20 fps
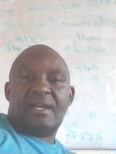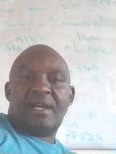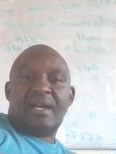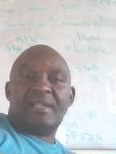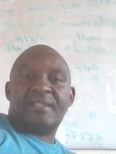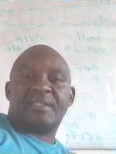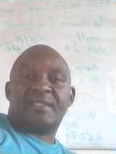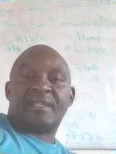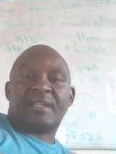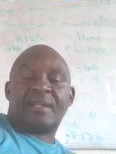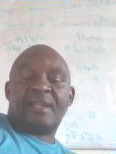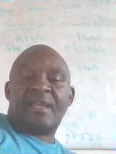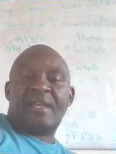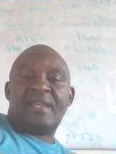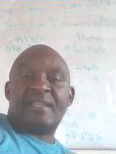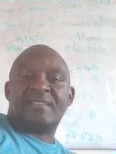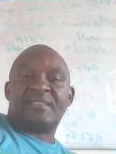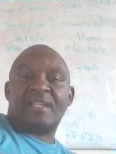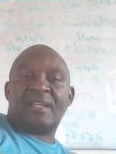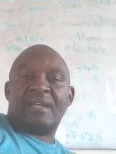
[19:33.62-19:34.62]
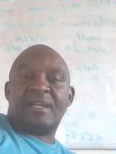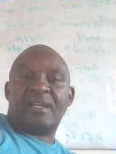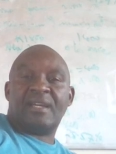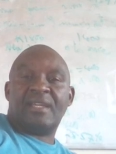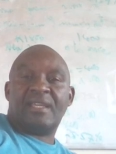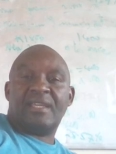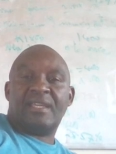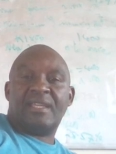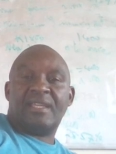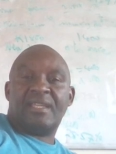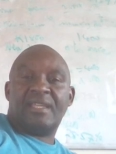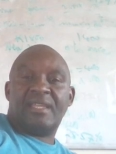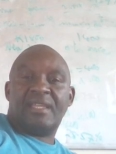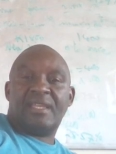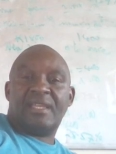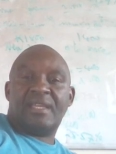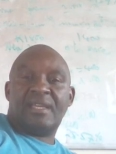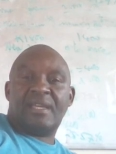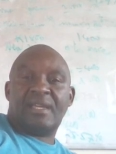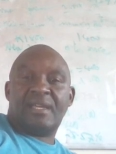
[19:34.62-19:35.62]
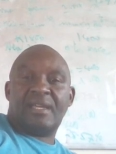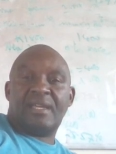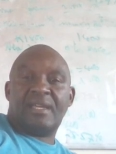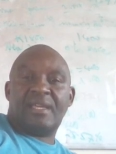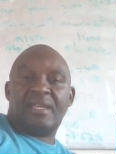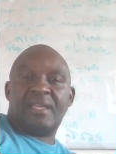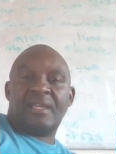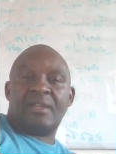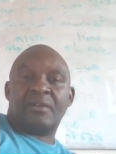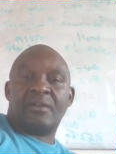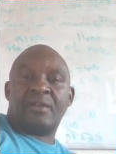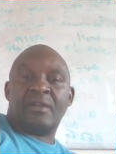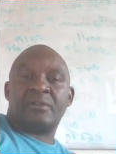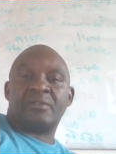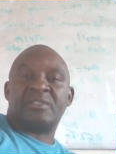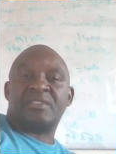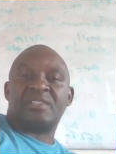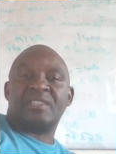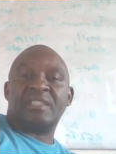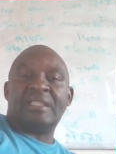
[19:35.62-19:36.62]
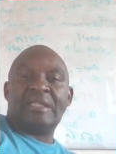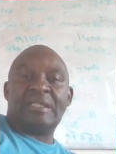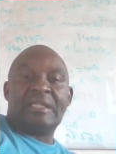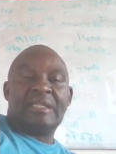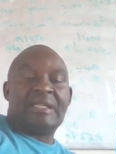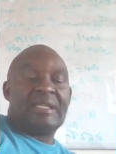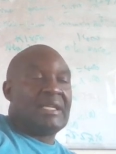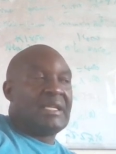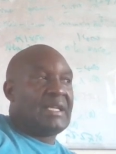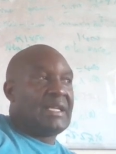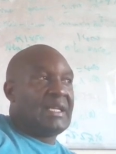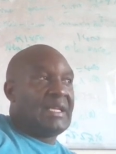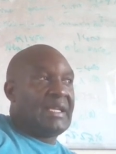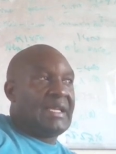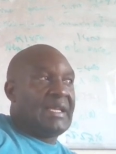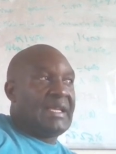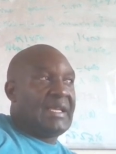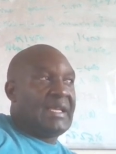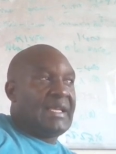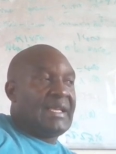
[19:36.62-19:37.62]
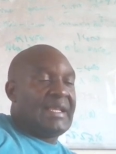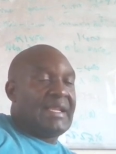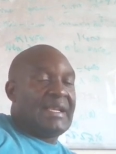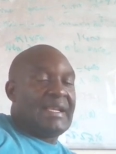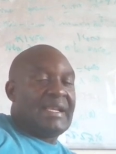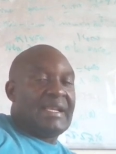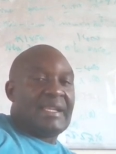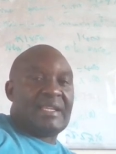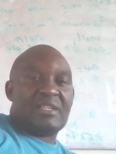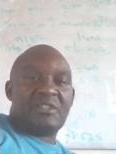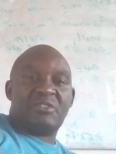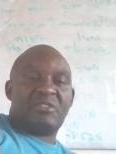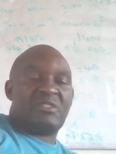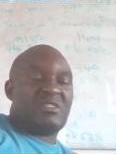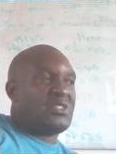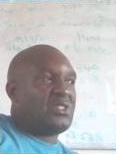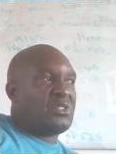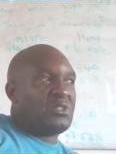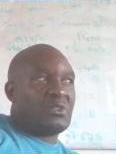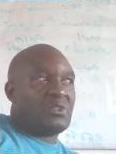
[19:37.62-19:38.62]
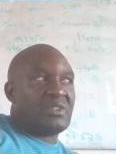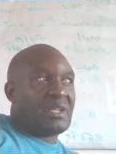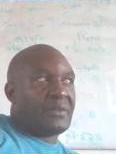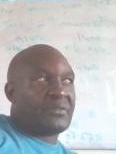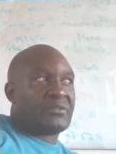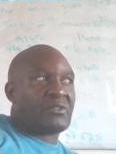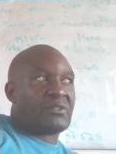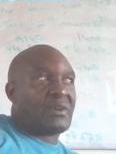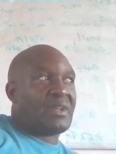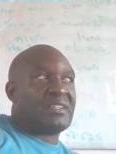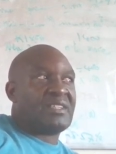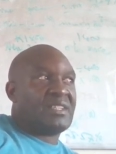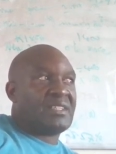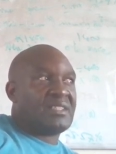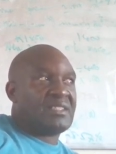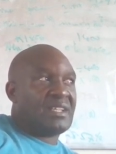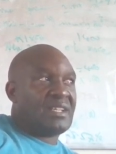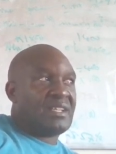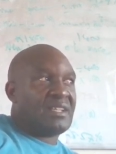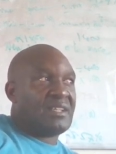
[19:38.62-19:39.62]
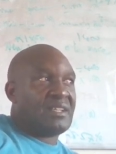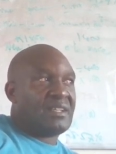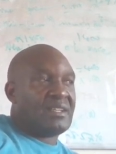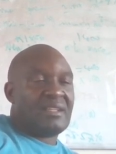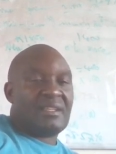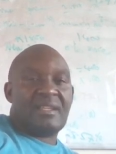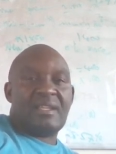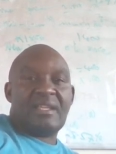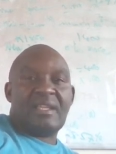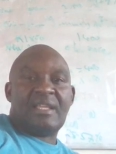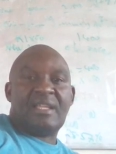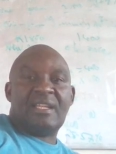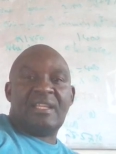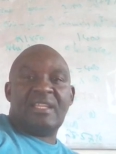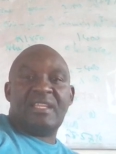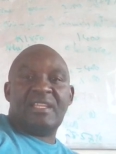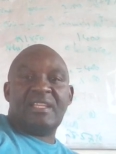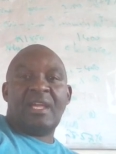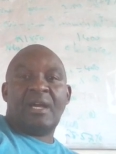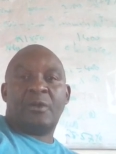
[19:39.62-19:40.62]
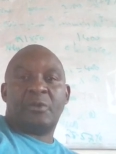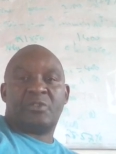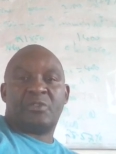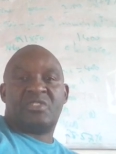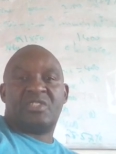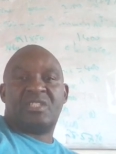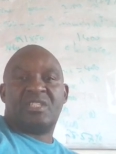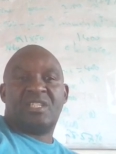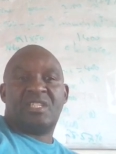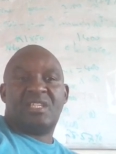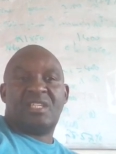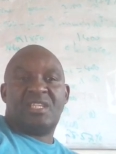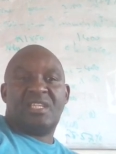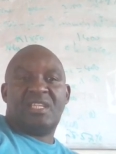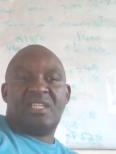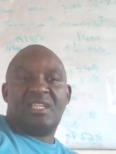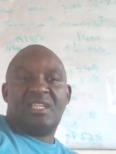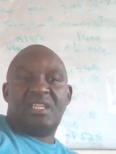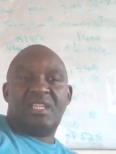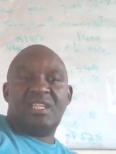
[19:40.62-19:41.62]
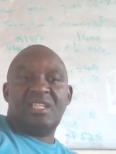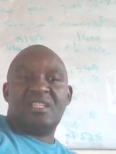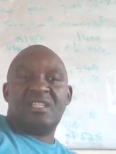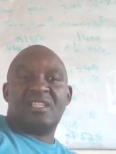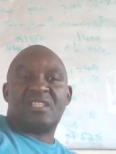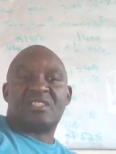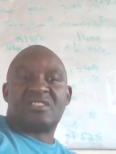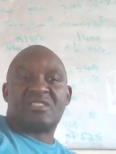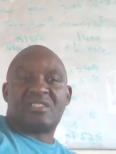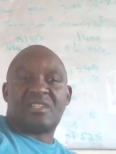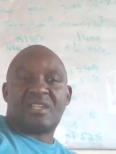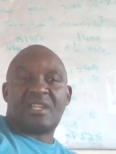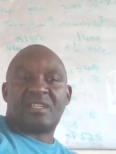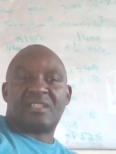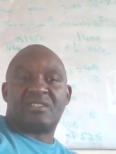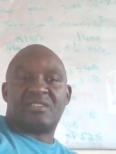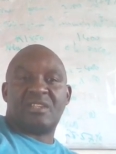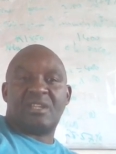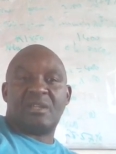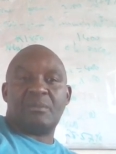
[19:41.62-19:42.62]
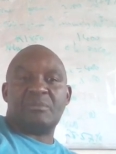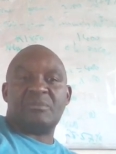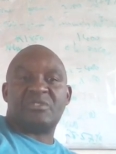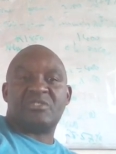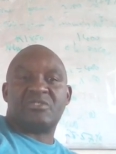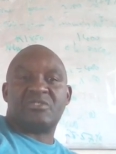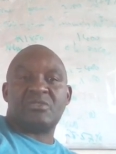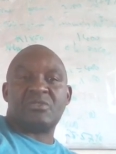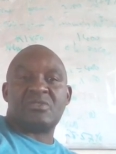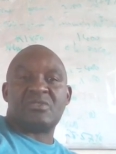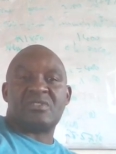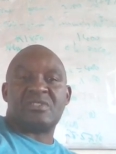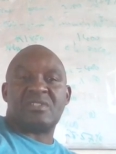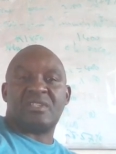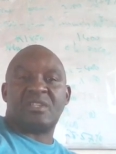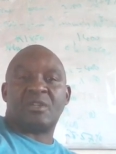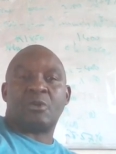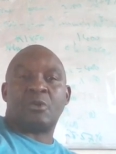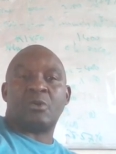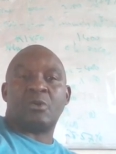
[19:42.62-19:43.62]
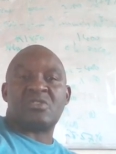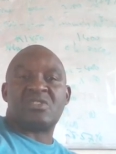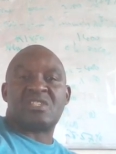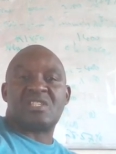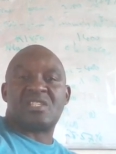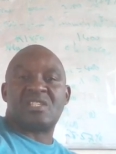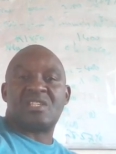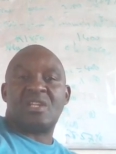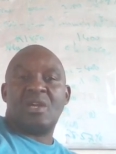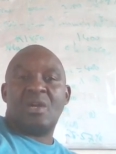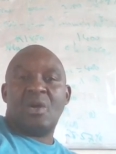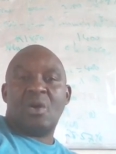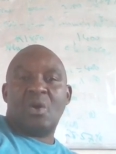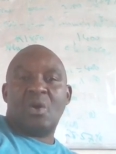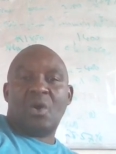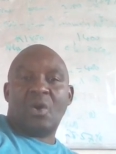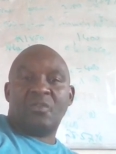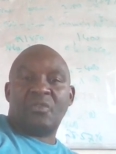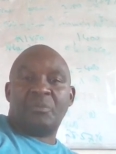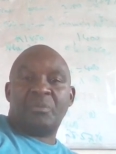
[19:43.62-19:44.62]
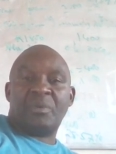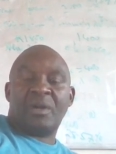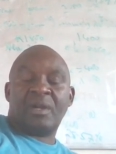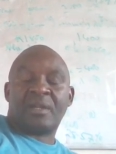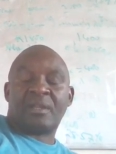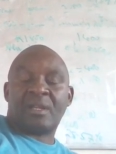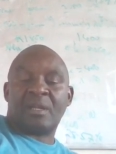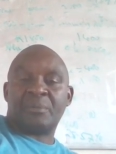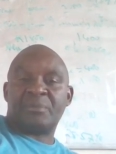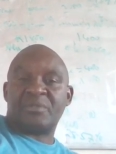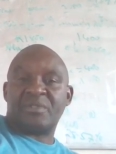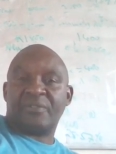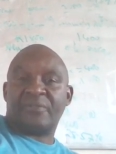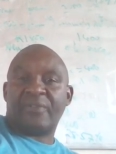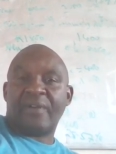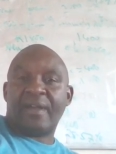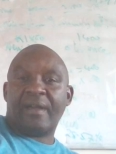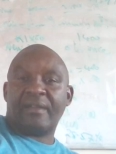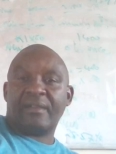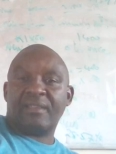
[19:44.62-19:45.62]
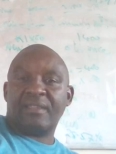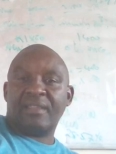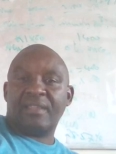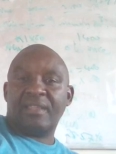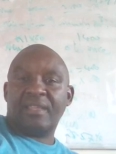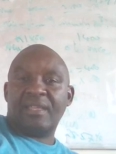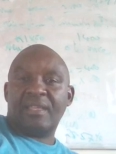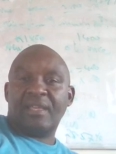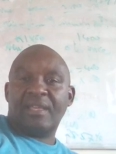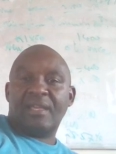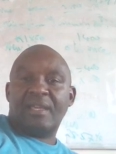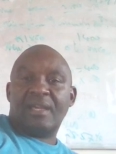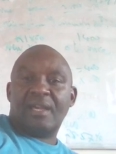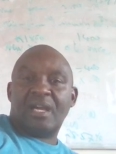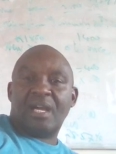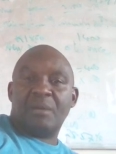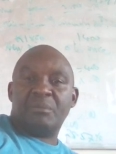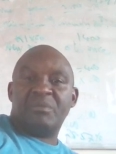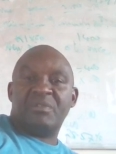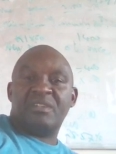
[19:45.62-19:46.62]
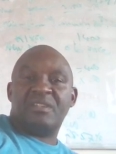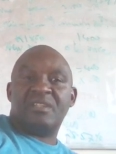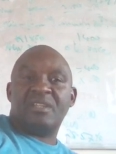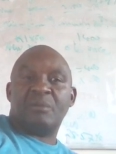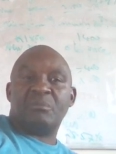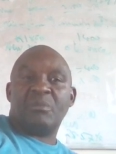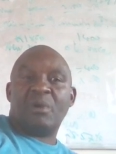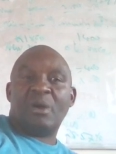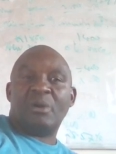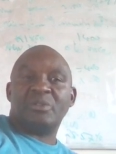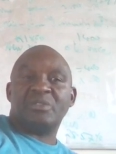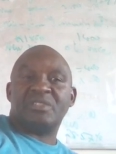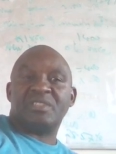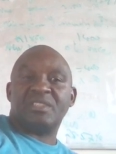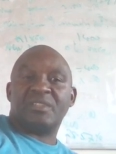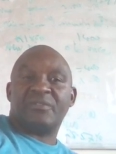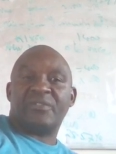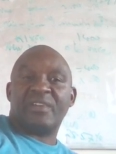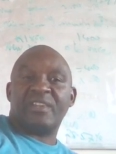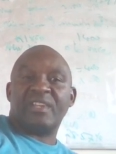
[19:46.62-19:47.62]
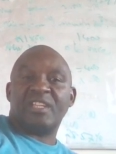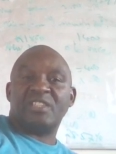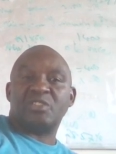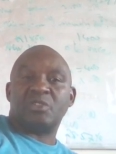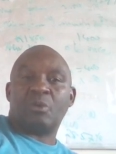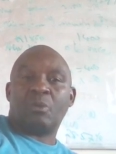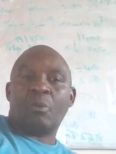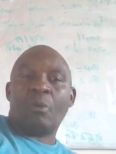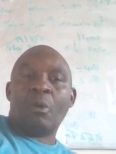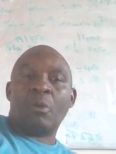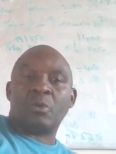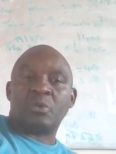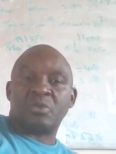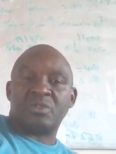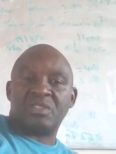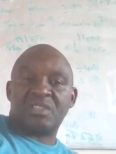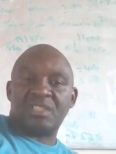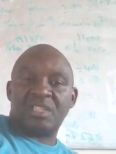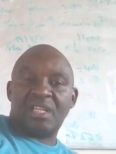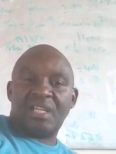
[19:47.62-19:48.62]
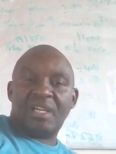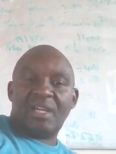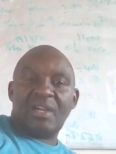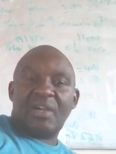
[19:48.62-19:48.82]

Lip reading: and Chrysler LLC. Don't have to write it. Laid out in a stark terms Tuesday the costs of bankruptcy filing amid the mounting financial woes